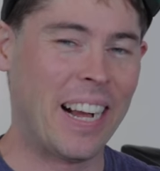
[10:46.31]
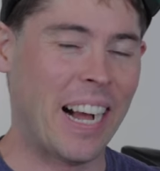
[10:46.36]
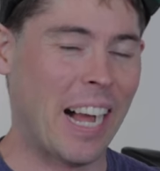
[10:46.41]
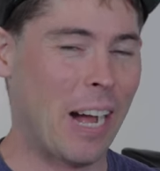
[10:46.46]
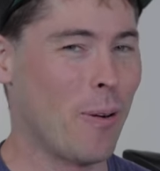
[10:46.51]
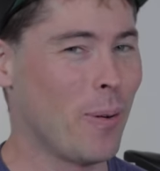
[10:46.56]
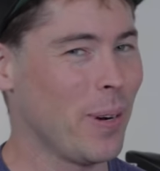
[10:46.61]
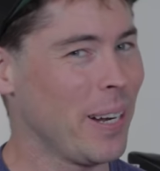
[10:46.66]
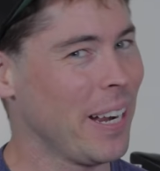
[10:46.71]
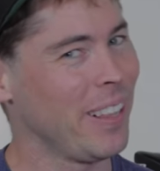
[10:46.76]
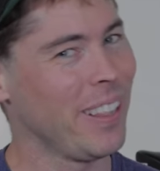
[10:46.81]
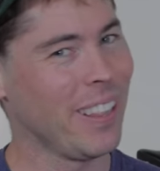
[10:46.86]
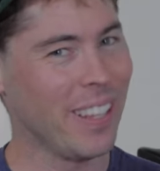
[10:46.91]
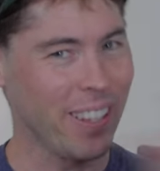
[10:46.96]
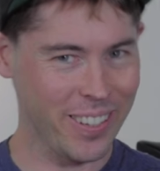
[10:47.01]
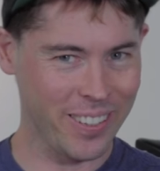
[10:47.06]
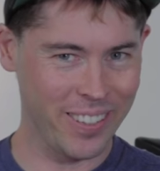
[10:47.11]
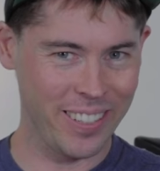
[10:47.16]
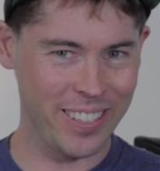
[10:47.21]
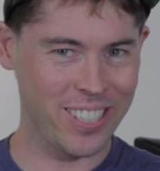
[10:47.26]
I would
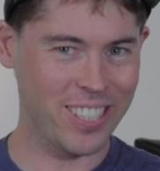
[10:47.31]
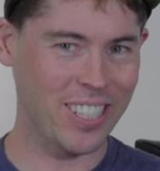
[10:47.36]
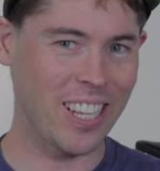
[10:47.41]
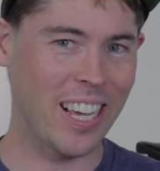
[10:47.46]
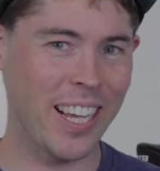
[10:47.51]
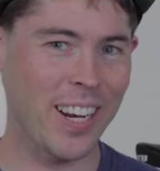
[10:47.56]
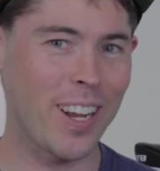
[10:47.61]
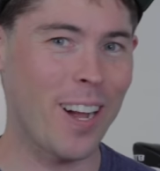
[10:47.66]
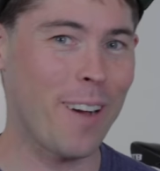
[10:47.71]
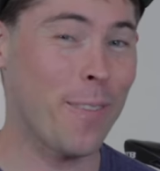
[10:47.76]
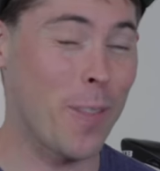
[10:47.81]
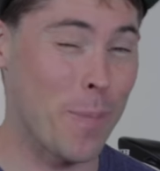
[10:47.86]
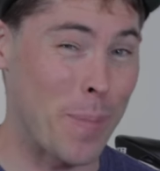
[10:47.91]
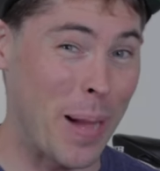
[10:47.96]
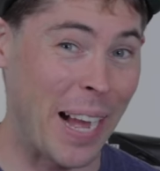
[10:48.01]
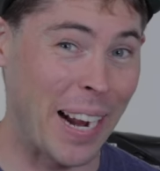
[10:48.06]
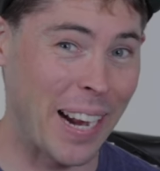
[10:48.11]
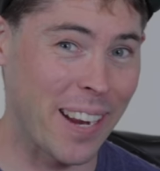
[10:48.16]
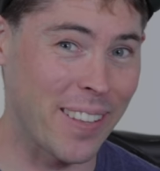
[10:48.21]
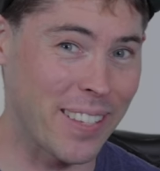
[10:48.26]
literally slide off the
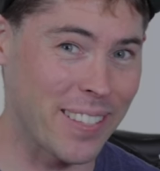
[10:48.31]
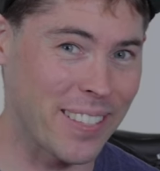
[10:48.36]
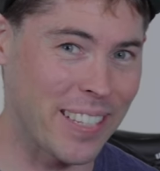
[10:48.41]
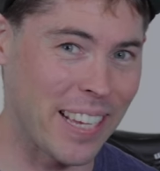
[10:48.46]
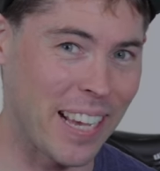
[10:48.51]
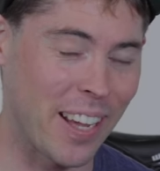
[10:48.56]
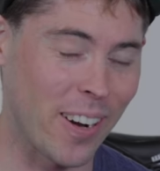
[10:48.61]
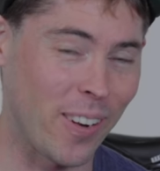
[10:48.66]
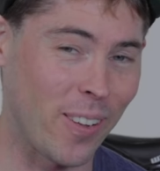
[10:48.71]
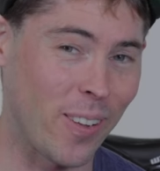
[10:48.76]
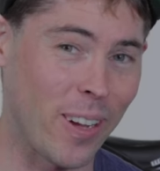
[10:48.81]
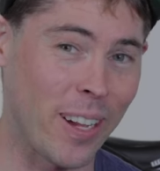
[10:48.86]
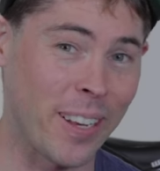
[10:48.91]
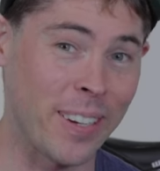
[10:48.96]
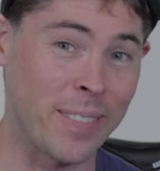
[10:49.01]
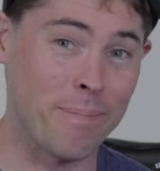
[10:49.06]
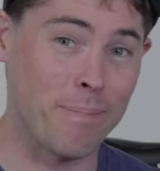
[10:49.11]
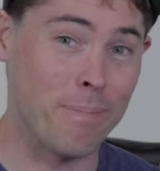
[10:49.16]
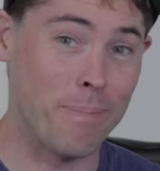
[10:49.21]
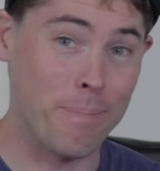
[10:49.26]
back of the saddle
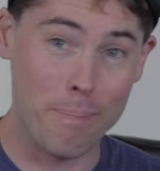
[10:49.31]
on